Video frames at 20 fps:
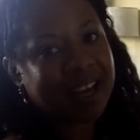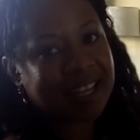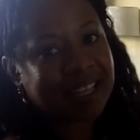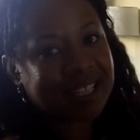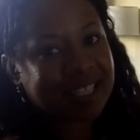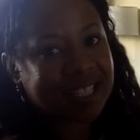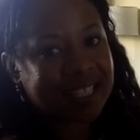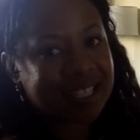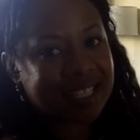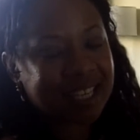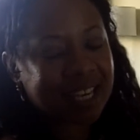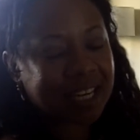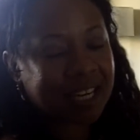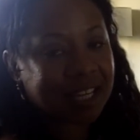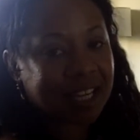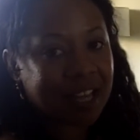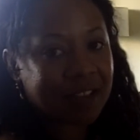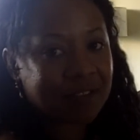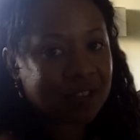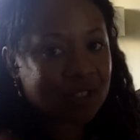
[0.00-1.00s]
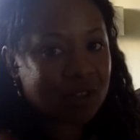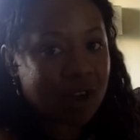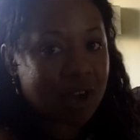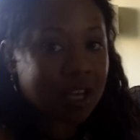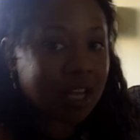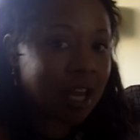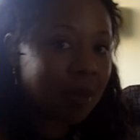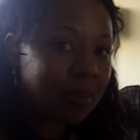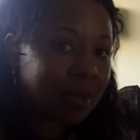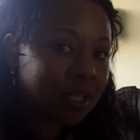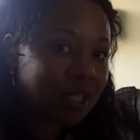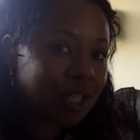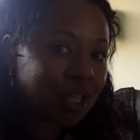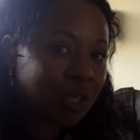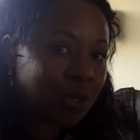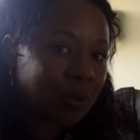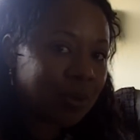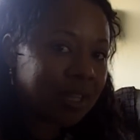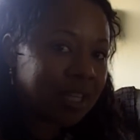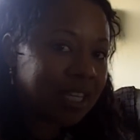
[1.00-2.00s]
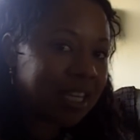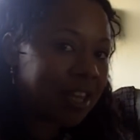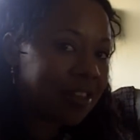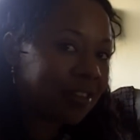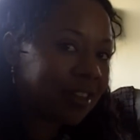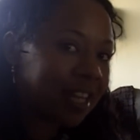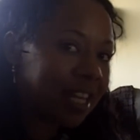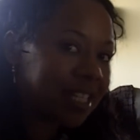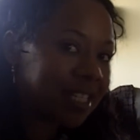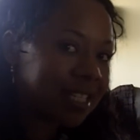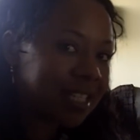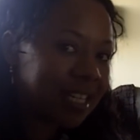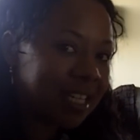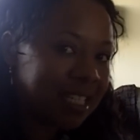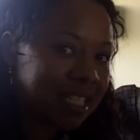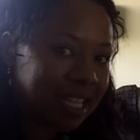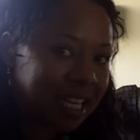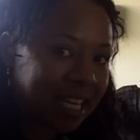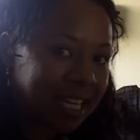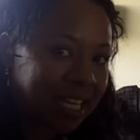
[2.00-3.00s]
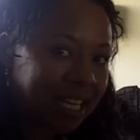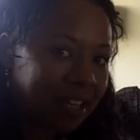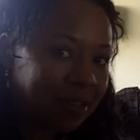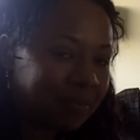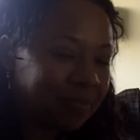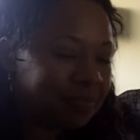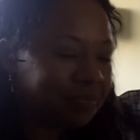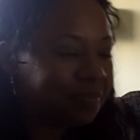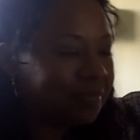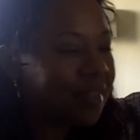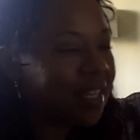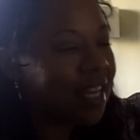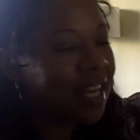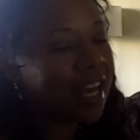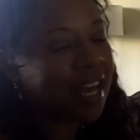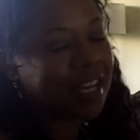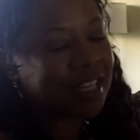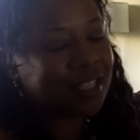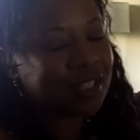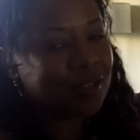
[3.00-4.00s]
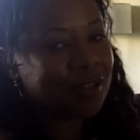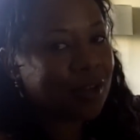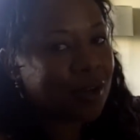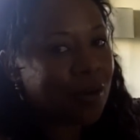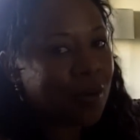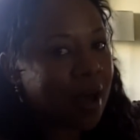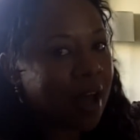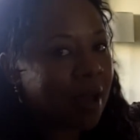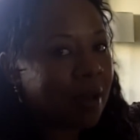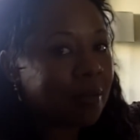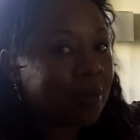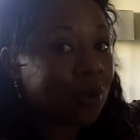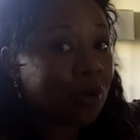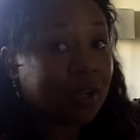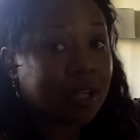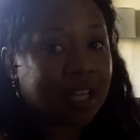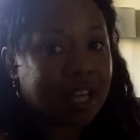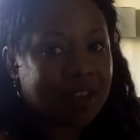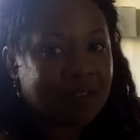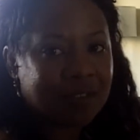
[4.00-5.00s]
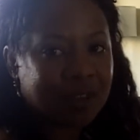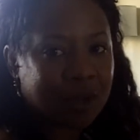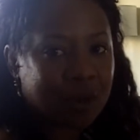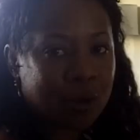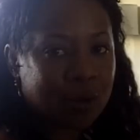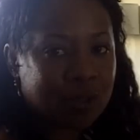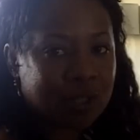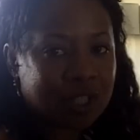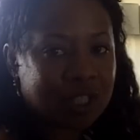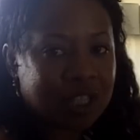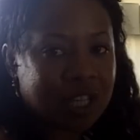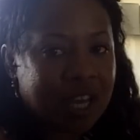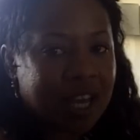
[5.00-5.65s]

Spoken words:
Hi, this is Dani Lovestrong coming to you with another lesson in dating. As you know, I am your love coach,